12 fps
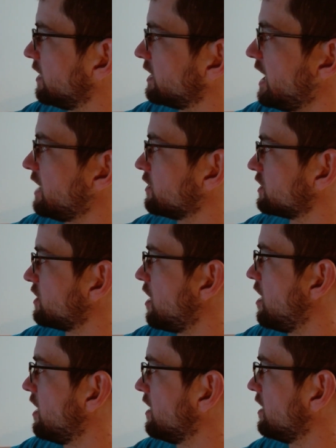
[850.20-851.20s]
take your
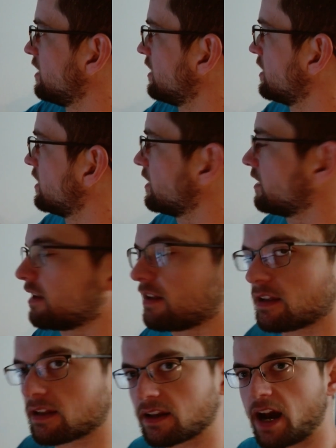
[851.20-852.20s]
saw,
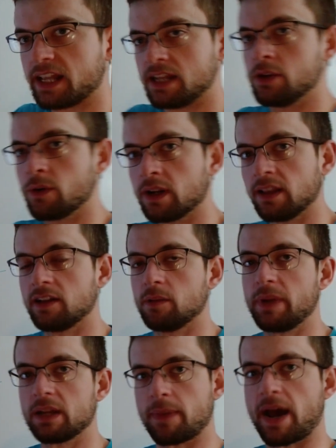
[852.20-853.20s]
cut into it a little
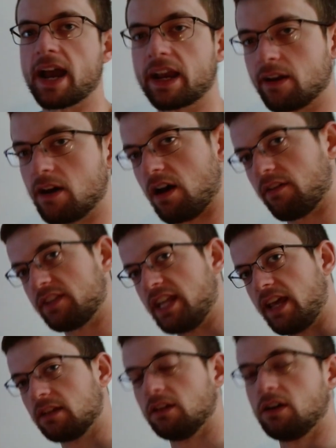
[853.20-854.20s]
bit, back it off,
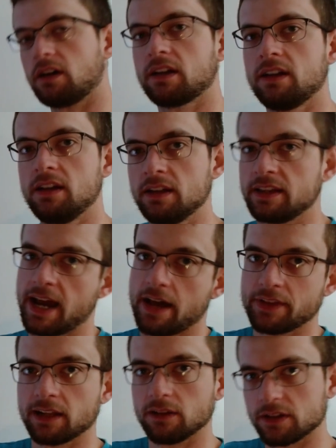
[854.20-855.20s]
take a look, yeah,
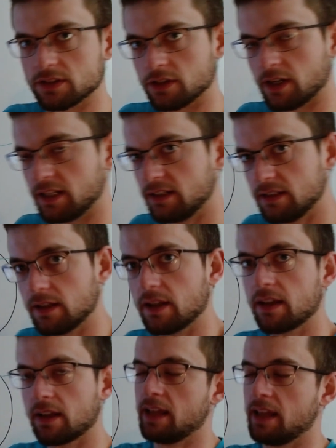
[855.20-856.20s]
that looks good,
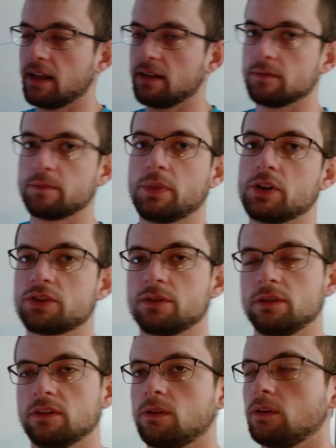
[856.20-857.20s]
and then push
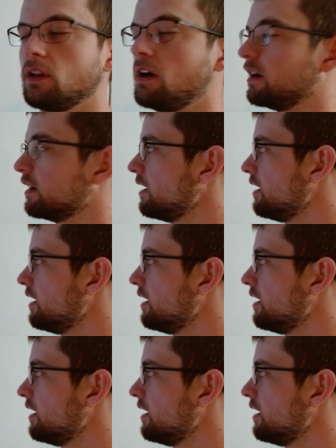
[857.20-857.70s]
through the whole log.